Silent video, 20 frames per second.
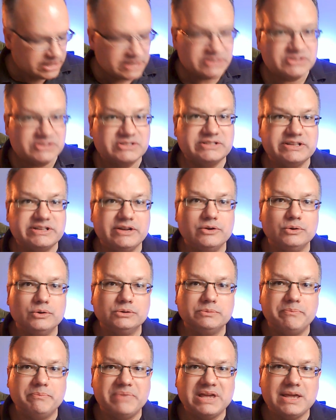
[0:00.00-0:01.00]

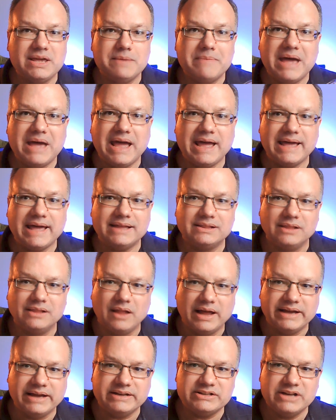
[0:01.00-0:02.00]
sealed beam
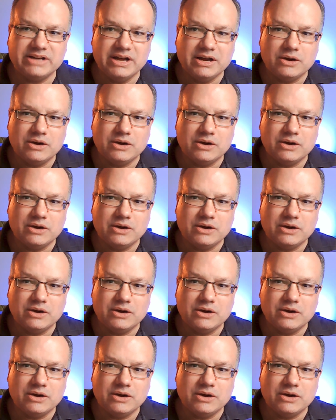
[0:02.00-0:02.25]
headlight